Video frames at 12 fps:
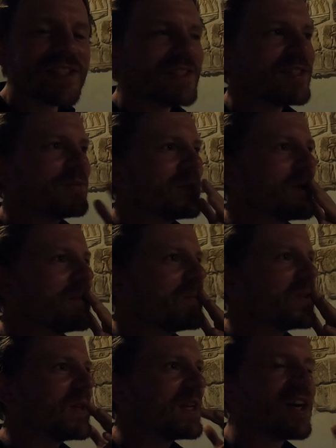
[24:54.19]
is is that um,
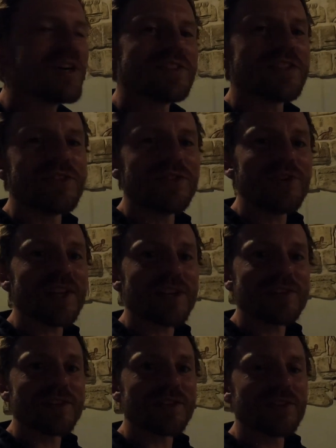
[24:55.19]
Aten, you're not
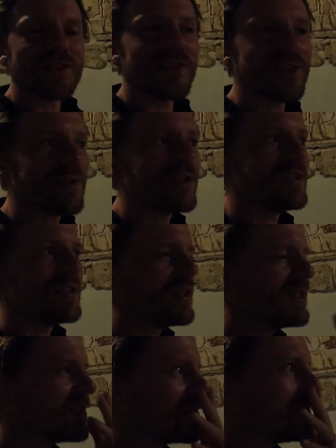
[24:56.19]
allowed to. He,
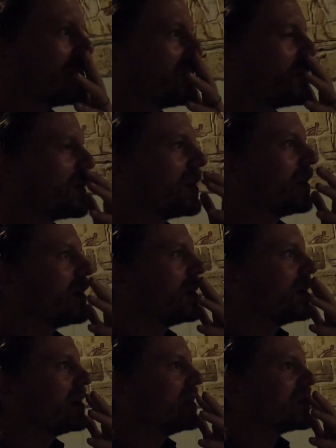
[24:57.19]
he's um,
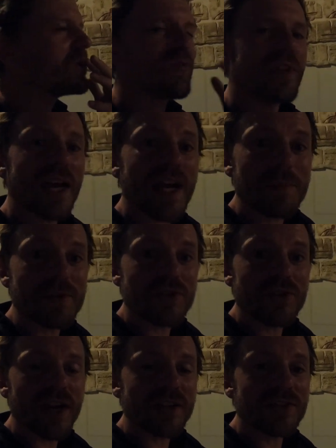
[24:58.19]
he's sort of an
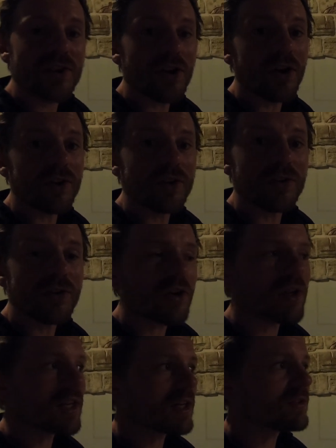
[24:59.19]
abstract god. You're
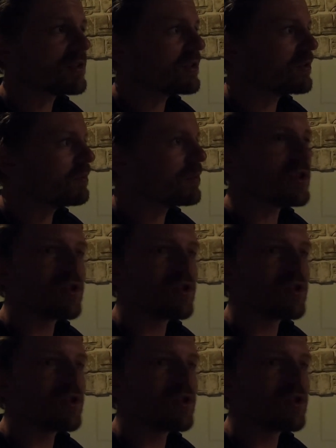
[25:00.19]
not allowed to